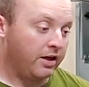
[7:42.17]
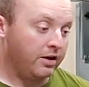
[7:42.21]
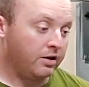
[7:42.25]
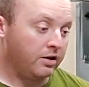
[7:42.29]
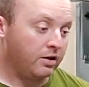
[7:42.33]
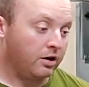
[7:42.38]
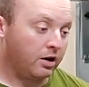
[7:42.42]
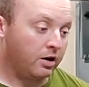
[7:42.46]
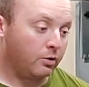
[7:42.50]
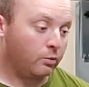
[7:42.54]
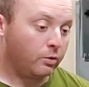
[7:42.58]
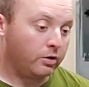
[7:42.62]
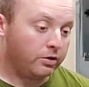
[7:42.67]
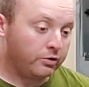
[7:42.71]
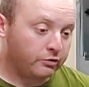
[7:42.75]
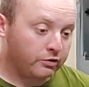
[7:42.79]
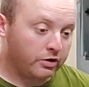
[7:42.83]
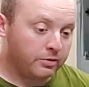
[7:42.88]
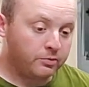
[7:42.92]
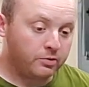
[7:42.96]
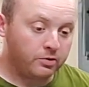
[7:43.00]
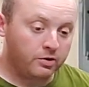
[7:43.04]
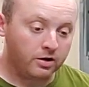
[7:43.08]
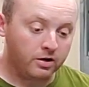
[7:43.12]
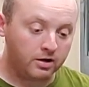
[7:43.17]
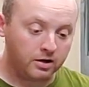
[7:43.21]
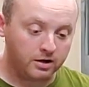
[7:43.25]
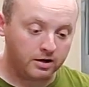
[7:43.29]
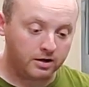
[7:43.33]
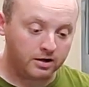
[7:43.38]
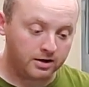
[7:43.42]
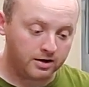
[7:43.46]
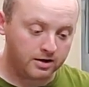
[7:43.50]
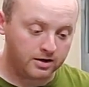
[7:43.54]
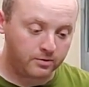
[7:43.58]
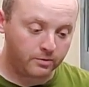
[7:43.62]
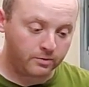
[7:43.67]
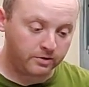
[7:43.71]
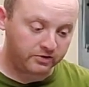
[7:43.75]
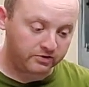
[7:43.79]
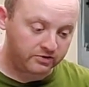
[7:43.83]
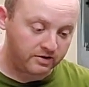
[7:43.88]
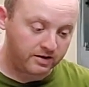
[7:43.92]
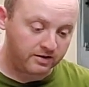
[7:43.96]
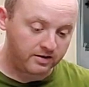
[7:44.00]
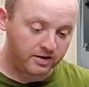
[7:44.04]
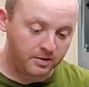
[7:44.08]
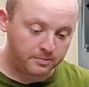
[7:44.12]
Then on one trip,
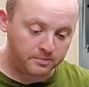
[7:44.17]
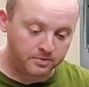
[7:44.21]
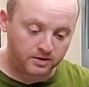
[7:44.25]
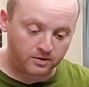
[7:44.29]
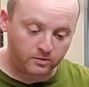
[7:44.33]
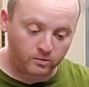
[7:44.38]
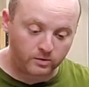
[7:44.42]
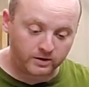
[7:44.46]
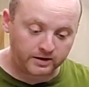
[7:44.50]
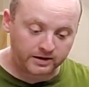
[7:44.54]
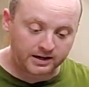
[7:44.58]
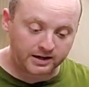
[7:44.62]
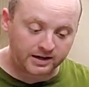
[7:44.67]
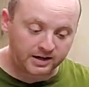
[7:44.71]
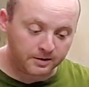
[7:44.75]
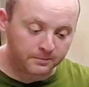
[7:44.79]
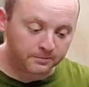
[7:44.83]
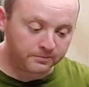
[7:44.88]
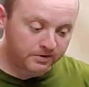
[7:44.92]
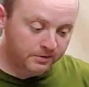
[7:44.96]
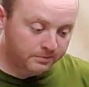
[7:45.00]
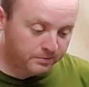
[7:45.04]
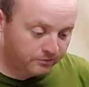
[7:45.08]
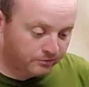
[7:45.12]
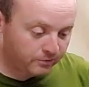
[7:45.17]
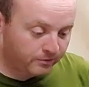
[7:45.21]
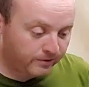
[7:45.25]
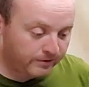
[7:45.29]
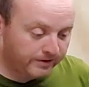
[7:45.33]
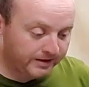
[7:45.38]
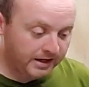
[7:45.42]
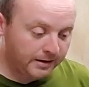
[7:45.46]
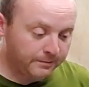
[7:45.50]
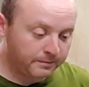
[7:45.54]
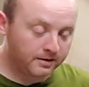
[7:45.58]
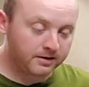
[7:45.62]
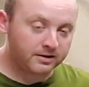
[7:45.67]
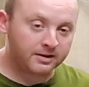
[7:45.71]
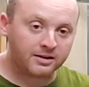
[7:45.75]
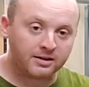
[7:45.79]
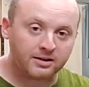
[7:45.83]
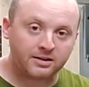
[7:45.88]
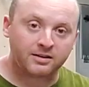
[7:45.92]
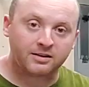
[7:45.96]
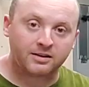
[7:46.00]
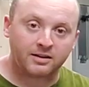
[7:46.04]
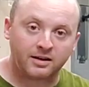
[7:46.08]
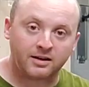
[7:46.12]
we're setting up, and one guy comes up before a
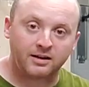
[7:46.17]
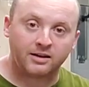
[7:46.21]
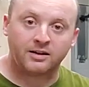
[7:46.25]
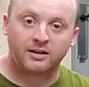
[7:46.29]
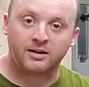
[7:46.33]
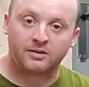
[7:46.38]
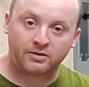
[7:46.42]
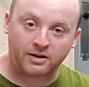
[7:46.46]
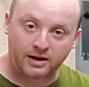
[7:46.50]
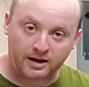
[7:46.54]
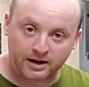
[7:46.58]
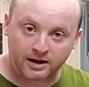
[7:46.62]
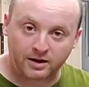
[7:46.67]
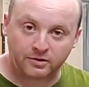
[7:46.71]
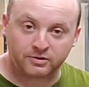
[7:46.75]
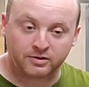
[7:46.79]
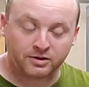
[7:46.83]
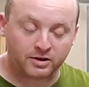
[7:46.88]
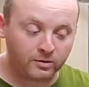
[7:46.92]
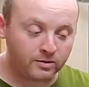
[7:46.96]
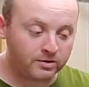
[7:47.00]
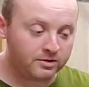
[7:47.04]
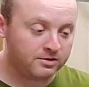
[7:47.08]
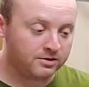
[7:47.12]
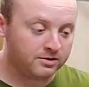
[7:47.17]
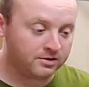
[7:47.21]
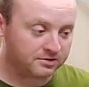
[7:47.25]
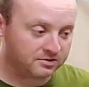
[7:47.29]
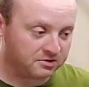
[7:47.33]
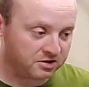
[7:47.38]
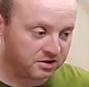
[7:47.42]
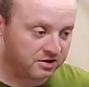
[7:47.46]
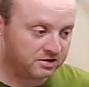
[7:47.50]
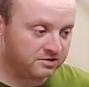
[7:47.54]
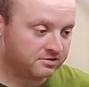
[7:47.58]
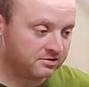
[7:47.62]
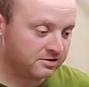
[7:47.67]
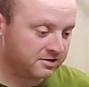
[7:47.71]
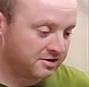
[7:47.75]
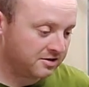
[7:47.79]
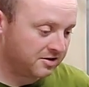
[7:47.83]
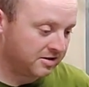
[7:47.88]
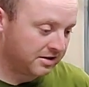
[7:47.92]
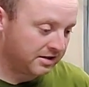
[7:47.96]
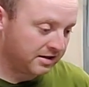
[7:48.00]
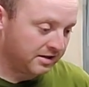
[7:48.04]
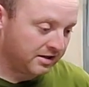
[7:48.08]
camper. Says, "Hi, how's it going? Good."